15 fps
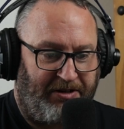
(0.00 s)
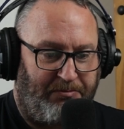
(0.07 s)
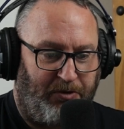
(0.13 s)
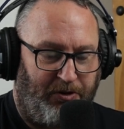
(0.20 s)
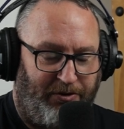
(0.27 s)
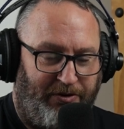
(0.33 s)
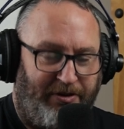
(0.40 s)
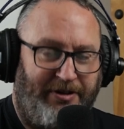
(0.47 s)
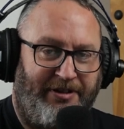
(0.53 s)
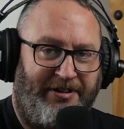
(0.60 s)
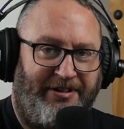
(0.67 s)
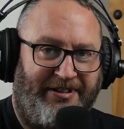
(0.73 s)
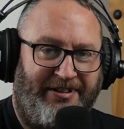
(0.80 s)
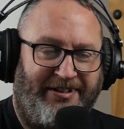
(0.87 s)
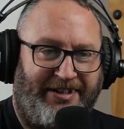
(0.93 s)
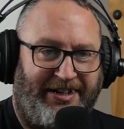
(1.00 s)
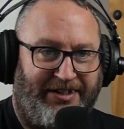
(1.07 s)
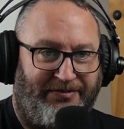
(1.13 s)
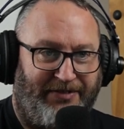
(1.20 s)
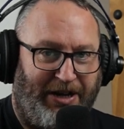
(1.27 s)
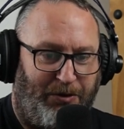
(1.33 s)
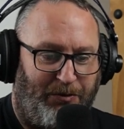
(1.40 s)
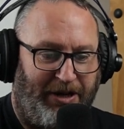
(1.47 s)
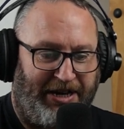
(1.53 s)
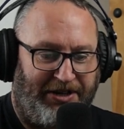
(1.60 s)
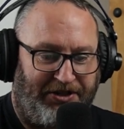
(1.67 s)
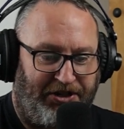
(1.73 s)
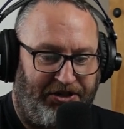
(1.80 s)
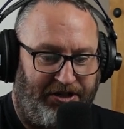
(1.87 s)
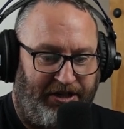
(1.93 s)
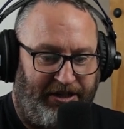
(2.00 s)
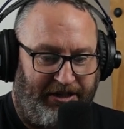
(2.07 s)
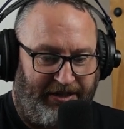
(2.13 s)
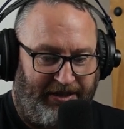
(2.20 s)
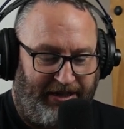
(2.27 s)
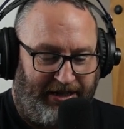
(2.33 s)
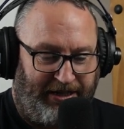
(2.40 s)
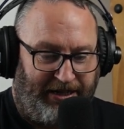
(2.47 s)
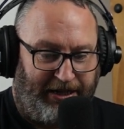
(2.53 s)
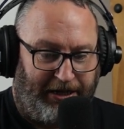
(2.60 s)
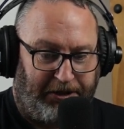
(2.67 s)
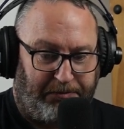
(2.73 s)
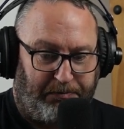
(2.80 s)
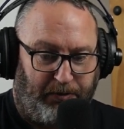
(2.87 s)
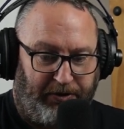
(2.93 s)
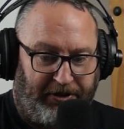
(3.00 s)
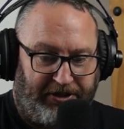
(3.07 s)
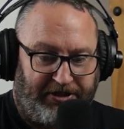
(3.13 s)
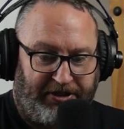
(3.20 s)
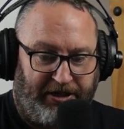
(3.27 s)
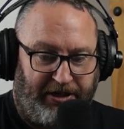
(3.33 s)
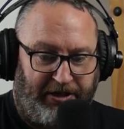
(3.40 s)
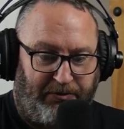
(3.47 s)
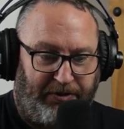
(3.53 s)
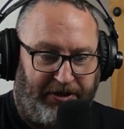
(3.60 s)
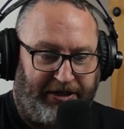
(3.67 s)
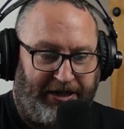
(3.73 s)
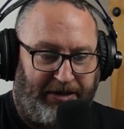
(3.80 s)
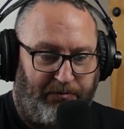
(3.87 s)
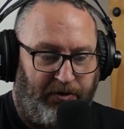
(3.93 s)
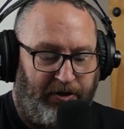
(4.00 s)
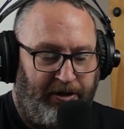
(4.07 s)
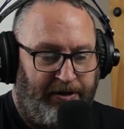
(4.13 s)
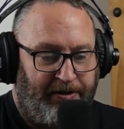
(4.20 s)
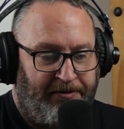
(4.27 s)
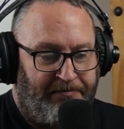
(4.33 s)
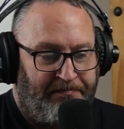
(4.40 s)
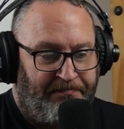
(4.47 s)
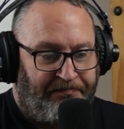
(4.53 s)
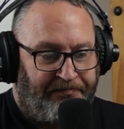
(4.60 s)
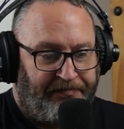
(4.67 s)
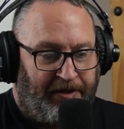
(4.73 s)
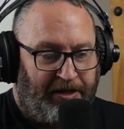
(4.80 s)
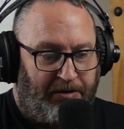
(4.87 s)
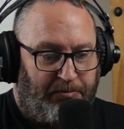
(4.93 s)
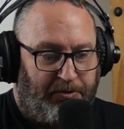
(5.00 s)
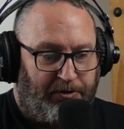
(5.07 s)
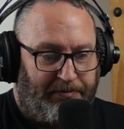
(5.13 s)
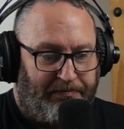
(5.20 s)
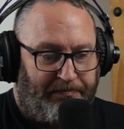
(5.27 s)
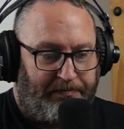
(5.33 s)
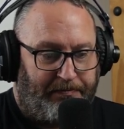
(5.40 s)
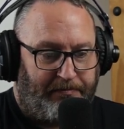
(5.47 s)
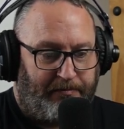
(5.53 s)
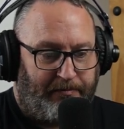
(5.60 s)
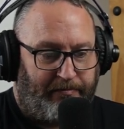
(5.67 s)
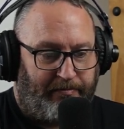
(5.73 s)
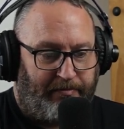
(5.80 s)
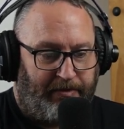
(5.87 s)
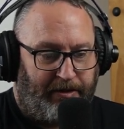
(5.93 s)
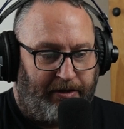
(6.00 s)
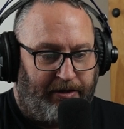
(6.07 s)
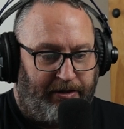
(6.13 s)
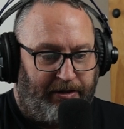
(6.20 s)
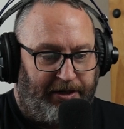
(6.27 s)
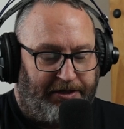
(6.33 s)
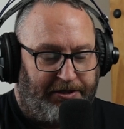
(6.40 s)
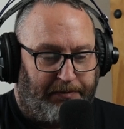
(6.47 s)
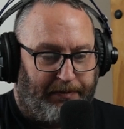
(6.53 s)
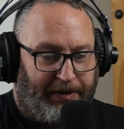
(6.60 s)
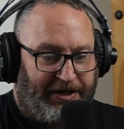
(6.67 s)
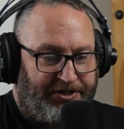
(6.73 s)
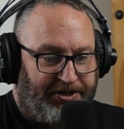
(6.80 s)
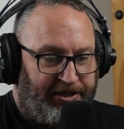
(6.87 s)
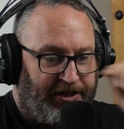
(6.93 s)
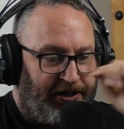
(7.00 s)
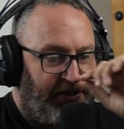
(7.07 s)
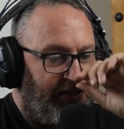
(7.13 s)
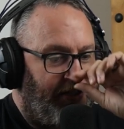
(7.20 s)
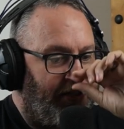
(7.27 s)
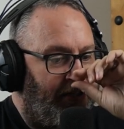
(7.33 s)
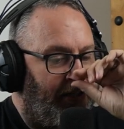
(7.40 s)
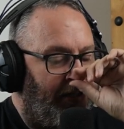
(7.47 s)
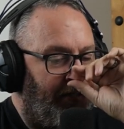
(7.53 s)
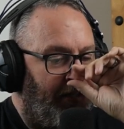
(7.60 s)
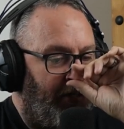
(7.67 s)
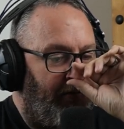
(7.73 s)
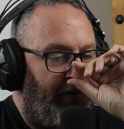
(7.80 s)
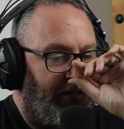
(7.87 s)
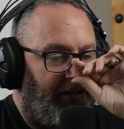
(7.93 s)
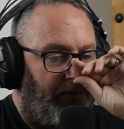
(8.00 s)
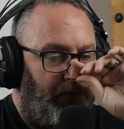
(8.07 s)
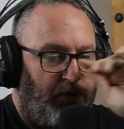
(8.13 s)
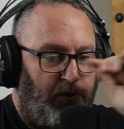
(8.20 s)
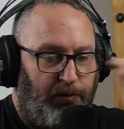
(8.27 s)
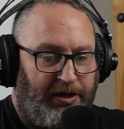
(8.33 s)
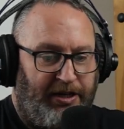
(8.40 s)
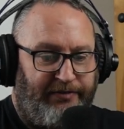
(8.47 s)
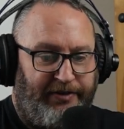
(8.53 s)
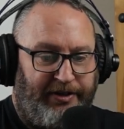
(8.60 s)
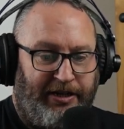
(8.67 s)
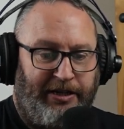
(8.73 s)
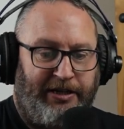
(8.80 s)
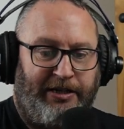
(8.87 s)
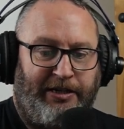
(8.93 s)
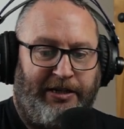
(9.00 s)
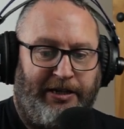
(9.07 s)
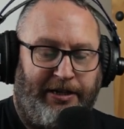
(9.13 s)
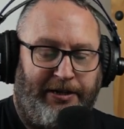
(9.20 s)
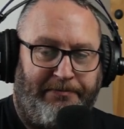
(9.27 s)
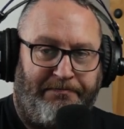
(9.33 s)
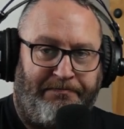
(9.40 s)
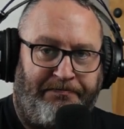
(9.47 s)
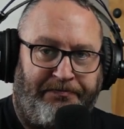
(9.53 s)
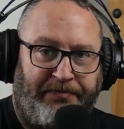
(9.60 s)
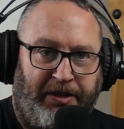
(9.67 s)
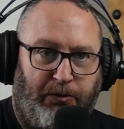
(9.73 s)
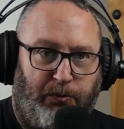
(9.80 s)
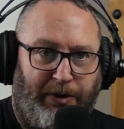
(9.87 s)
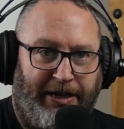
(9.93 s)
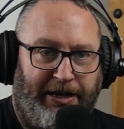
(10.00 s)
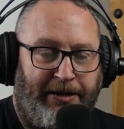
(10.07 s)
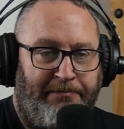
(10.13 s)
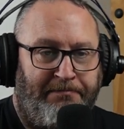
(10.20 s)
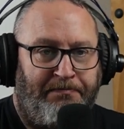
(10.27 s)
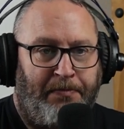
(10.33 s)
more kind of outlandish exploits with the camera. But it's a pattern, and it's the creative world we live in, where